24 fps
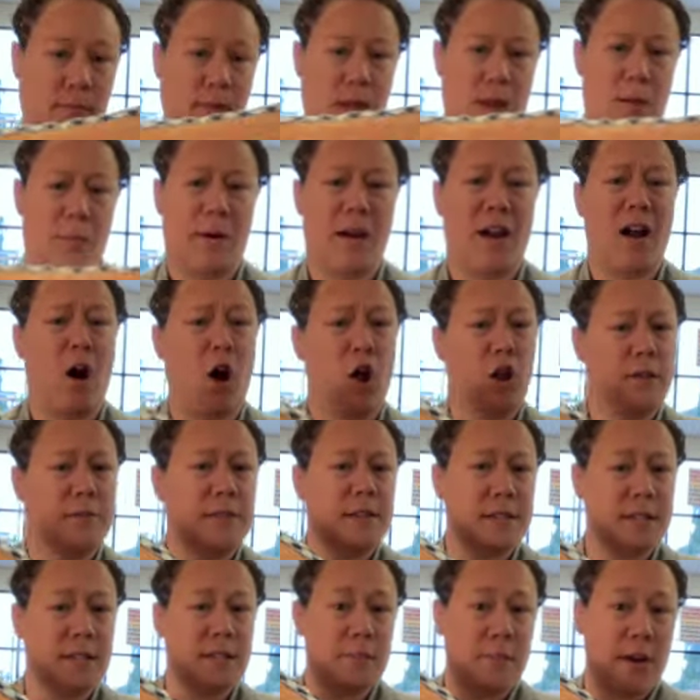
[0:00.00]
but all of
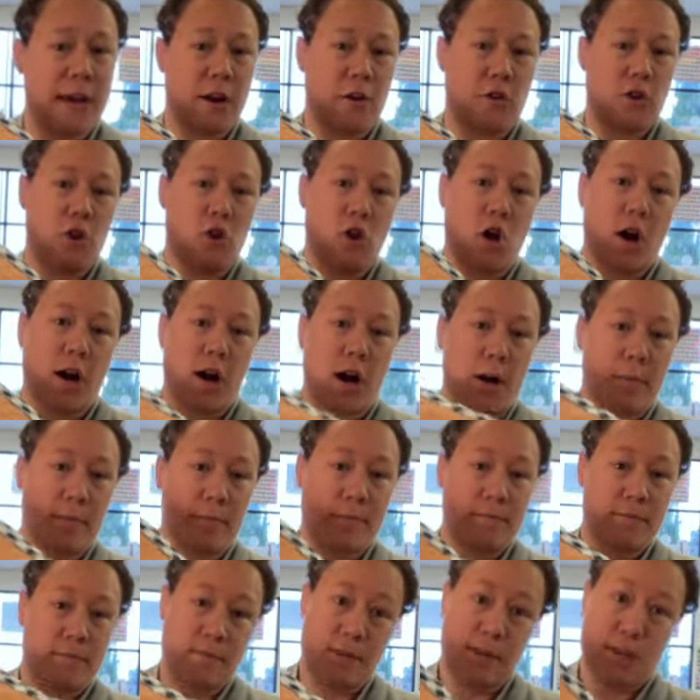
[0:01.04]
this is made on the long arm.
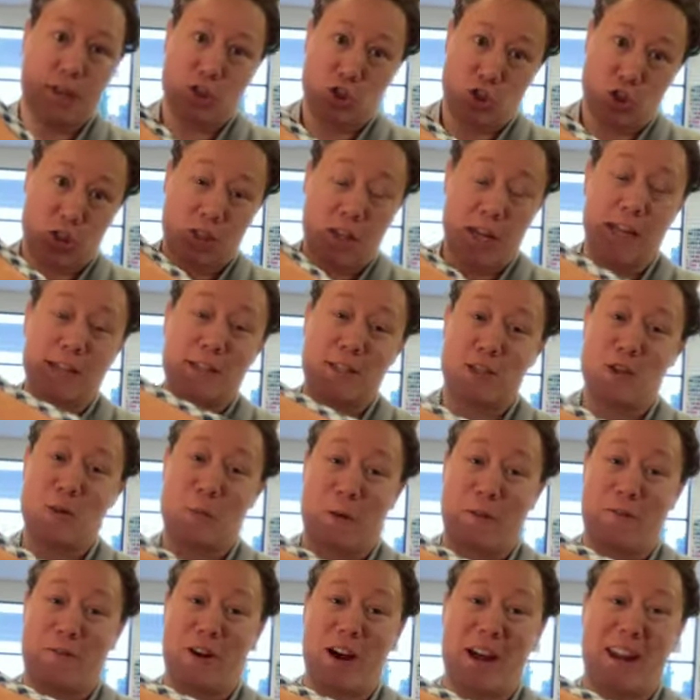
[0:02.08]
It's
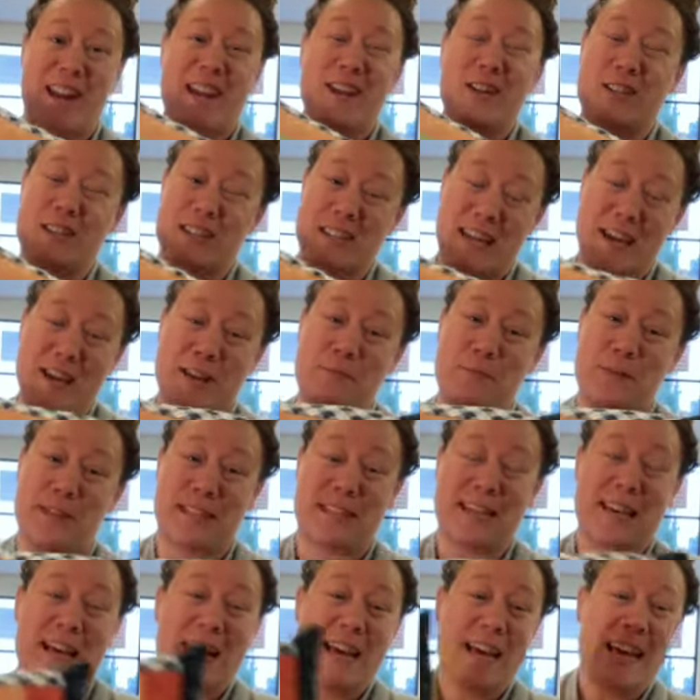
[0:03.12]
super fun. It
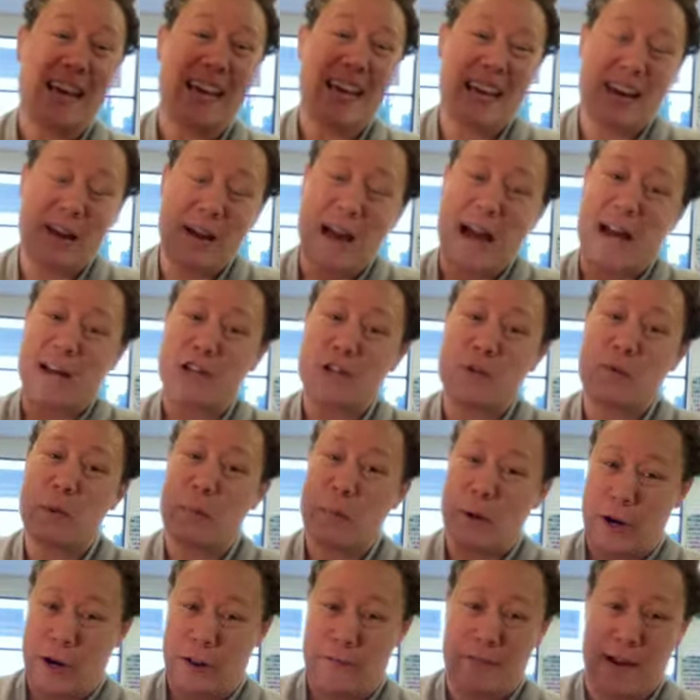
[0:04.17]
actually went
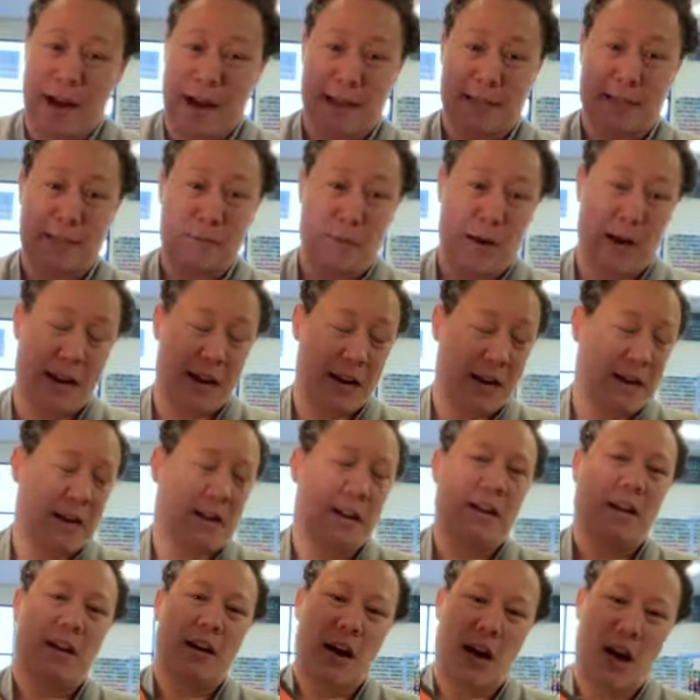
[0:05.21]
pretty fast, but
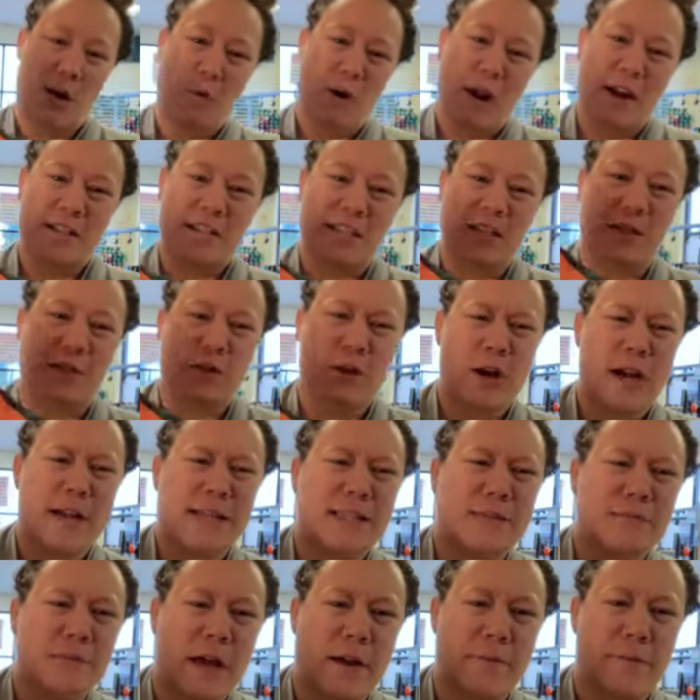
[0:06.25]
I wanted to give you guys
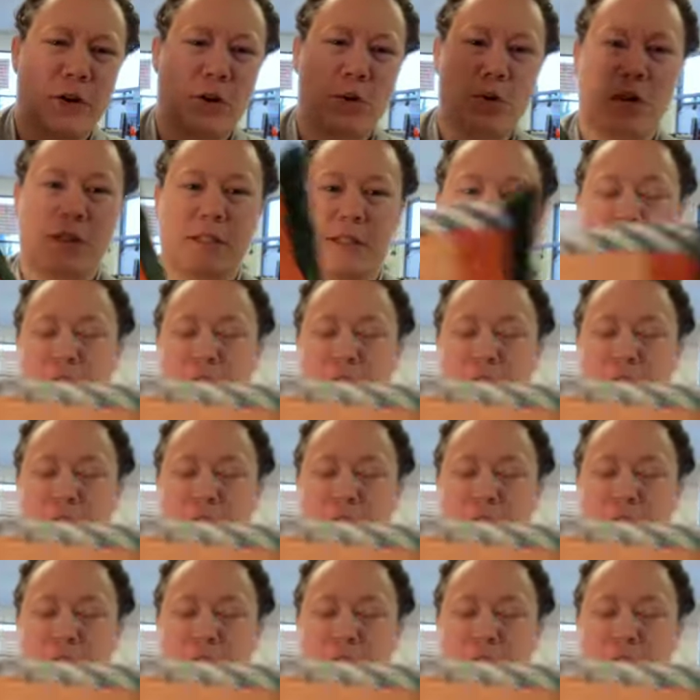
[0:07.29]
some time for quilting